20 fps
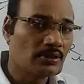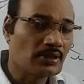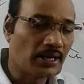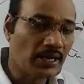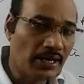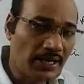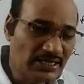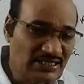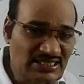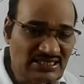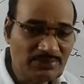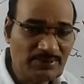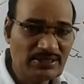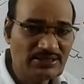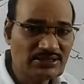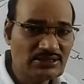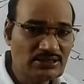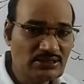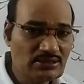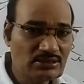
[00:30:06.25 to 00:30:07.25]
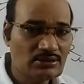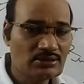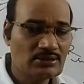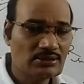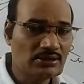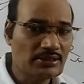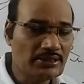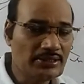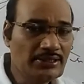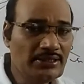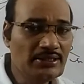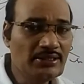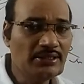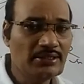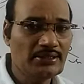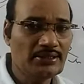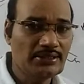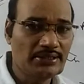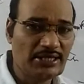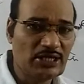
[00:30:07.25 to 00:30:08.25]
less basic
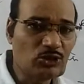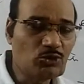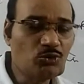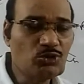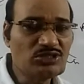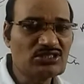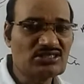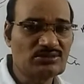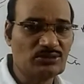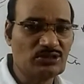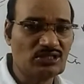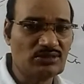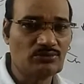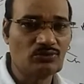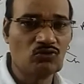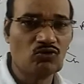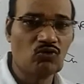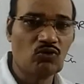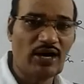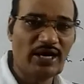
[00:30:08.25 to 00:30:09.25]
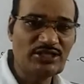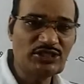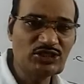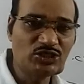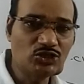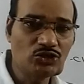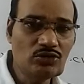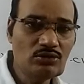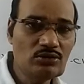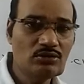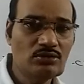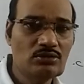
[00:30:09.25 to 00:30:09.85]
in aqueous medium. Why is so?